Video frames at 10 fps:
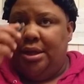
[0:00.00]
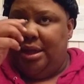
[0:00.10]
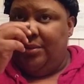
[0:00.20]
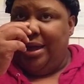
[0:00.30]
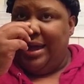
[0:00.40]

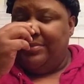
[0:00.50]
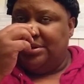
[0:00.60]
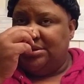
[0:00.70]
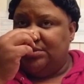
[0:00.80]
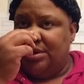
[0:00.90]
And what
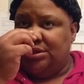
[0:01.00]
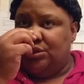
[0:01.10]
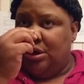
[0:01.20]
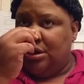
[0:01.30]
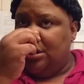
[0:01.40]
happens is when it's
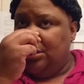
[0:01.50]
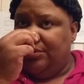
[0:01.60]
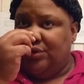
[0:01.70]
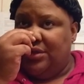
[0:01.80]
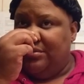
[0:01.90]
darker and you
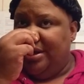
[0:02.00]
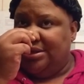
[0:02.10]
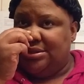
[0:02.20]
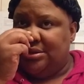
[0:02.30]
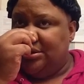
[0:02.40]
put your other
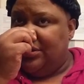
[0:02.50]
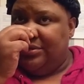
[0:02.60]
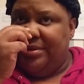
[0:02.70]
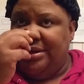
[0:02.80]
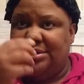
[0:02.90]
mask, your other
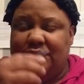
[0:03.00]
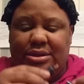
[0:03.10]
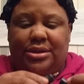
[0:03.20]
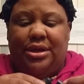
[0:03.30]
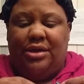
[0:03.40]
base,
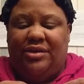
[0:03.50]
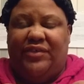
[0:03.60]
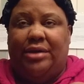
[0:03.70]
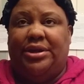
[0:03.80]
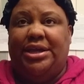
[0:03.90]
or your
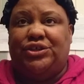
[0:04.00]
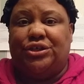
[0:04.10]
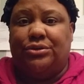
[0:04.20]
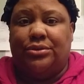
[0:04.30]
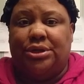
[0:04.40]

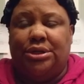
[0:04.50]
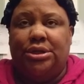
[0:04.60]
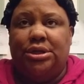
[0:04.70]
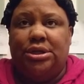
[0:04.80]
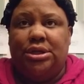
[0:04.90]
foundation
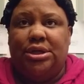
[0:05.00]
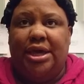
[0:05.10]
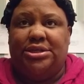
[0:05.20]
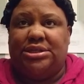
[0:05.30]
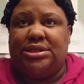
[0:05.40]
on,
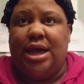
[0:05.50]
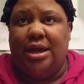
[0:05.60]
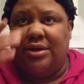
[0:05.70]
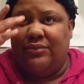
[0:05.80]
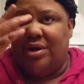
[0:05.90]
it just
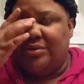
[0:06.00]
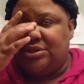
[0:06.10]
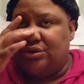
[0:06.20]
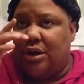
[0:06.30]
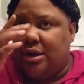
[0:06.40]
kind of, wherever
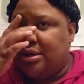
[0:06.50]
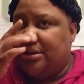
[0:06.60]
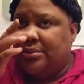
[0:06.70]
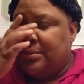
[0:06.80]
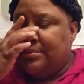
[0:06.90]
it's dark,
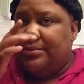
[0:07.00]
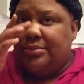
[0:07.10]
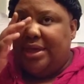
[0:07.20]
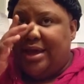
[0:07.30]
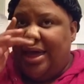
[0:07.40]

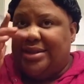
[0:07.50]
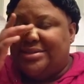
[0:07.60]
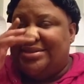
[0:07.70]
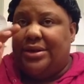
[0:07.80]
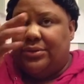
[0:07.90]
it kind of
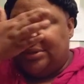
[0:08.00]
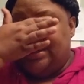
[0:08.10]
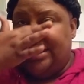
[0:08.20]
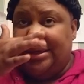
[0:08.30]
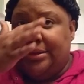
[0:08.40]
settles
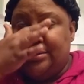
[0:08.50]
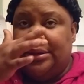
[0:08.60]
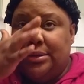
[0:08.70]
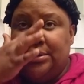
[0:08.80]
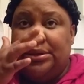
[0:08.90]
in it.
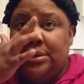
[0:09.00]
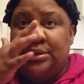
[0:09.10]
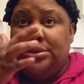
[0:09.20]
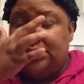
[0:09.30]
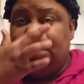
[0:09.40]

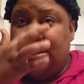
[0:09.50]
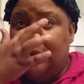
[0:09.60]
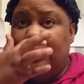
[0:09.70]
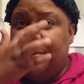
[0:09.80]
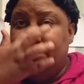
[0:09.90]

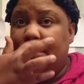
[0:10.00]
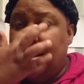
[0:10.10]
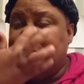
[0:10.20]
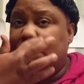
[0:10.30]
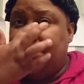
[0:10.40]
So
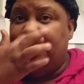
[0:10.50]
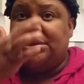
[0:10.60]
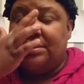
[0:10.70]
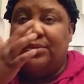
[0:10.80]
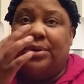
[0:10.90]
I'm just going to put
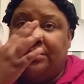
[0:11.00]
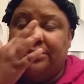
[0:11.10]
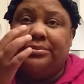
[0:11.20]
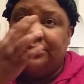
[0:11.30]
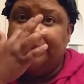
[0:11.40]
some
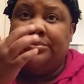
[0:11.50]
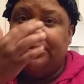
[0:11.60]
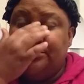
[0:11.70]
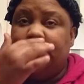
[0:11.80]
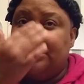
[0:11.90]
on
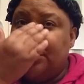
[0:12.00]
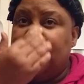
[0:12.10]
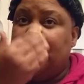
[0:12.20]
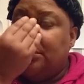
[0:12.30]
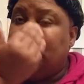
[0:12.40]

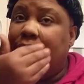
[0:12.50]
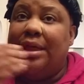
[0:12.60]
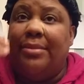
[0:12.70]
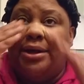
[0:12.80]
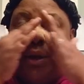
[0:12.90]
to
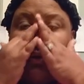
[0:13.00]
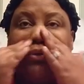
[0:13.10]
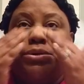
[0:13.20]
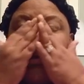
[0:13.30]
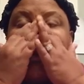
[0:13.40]
blend my
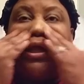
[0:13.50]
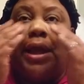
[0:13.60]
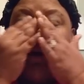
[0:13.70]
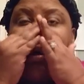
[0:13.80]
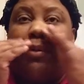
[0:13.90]
nose in the
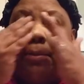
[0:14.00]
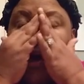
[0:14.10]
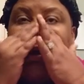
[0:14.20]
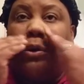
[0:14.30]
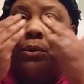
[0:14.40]
area around
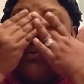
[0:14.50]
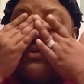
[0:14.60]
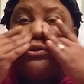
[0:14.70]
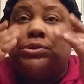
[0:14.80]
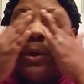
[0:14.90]
my
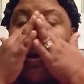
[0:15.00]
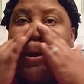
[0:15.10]
nose.